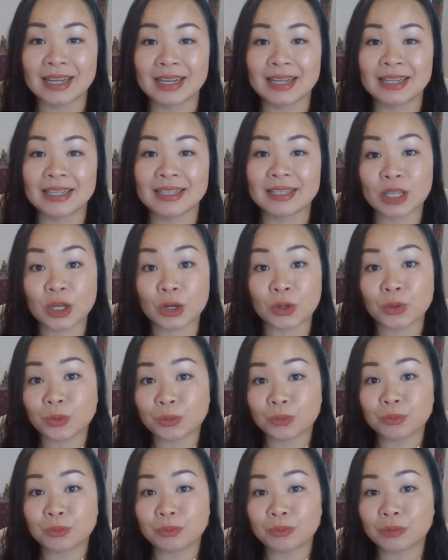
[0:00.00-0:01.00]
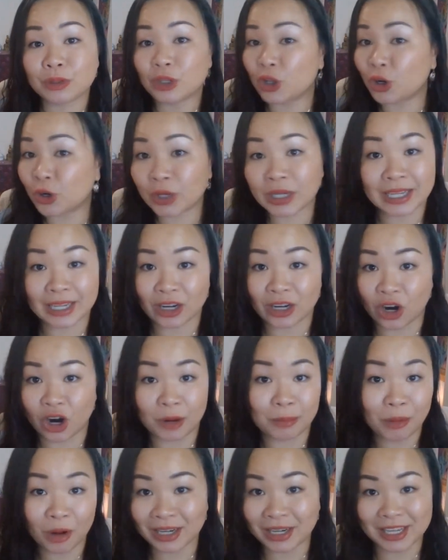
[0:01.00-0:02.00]
So learning
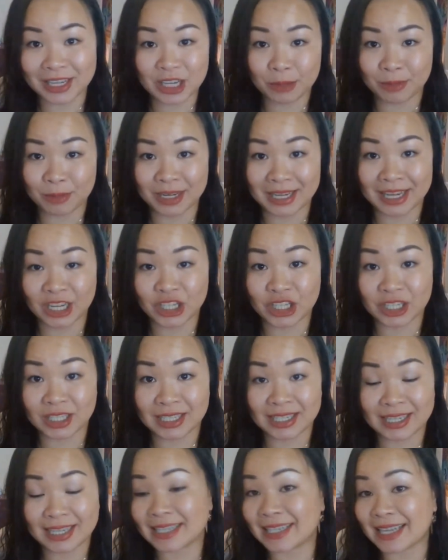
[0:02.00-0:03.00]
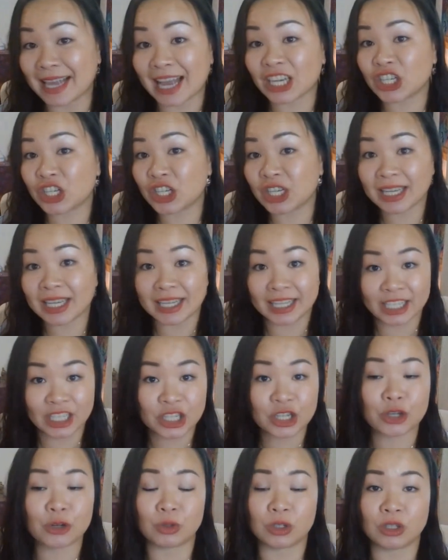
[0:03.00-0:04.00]
our body communication is actually an
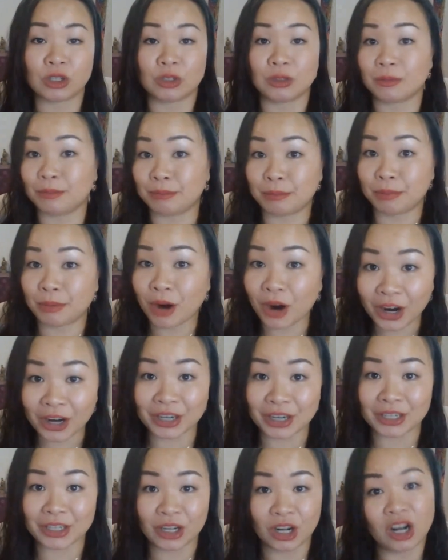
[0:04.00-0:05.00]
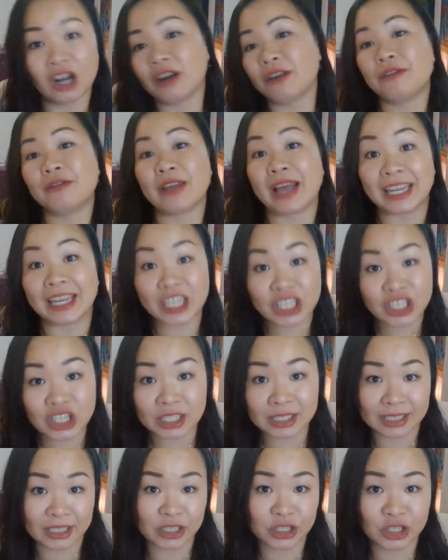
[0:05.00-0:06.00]
integral part of
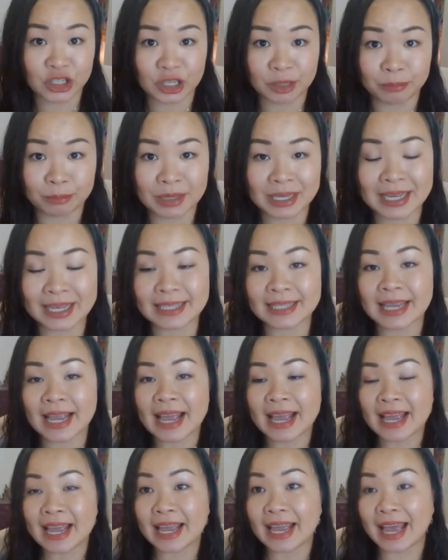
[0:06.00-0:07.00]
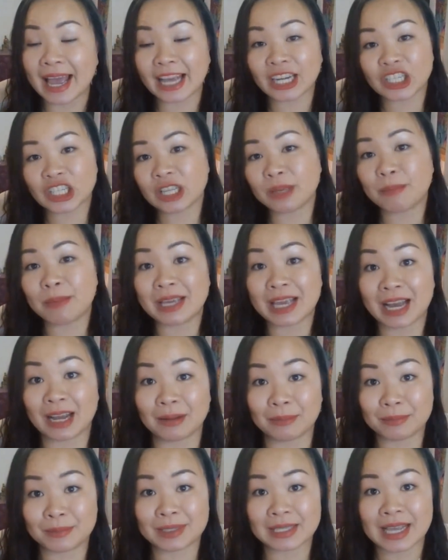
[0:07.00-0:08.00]
energy leadership because it actually
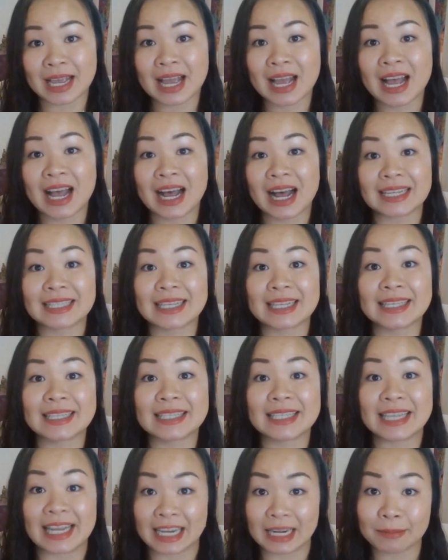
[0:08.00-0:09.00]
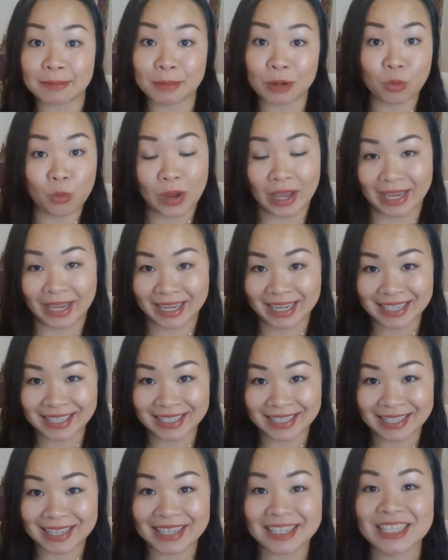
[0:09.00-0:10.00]
becomes a sustainable way
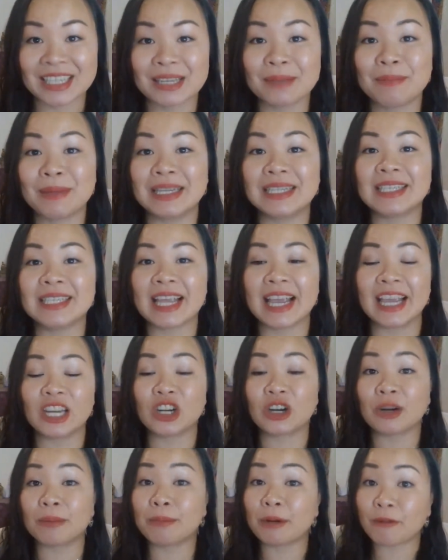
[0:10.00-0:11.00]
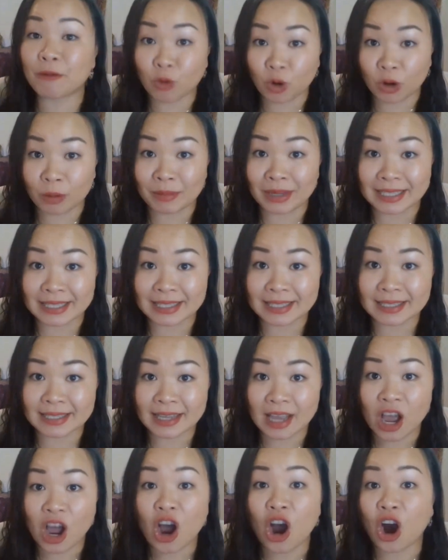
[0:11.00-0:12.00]
to maintain our performance,
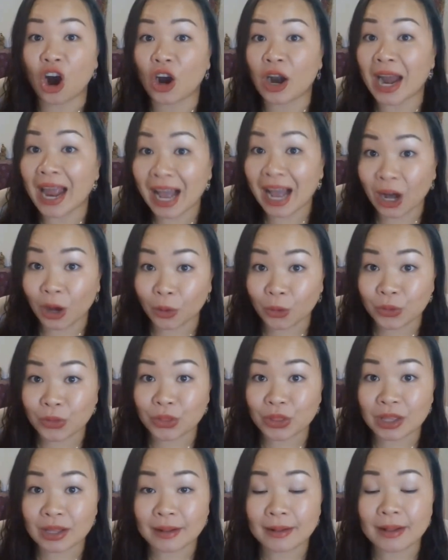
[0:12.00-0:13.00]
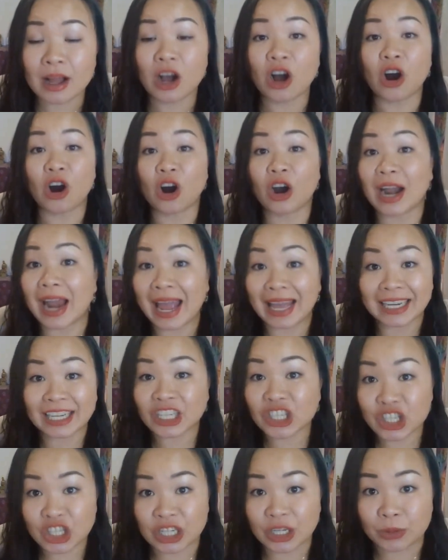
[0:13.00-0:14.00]
our health, our
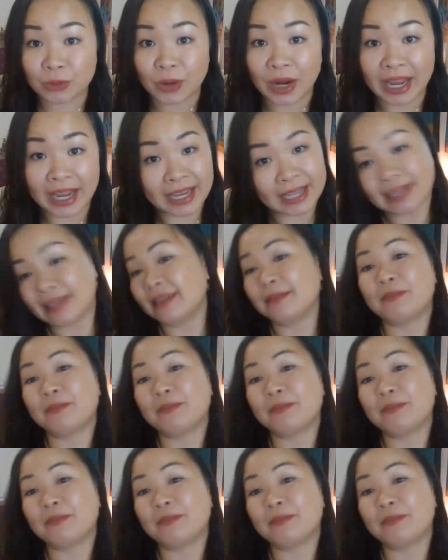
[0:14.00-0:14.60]
energy, right?